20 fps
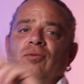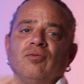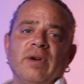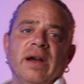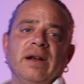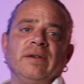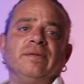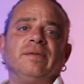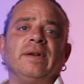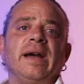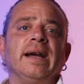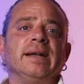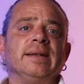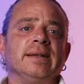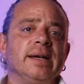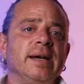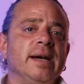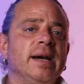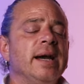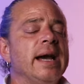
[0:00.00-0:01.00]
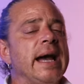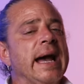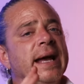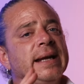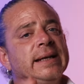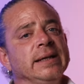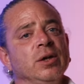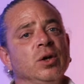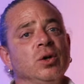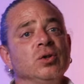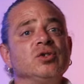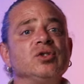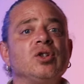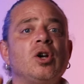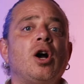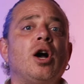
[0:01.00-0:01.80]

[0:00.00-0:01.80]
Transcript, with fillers: red flag there, adios,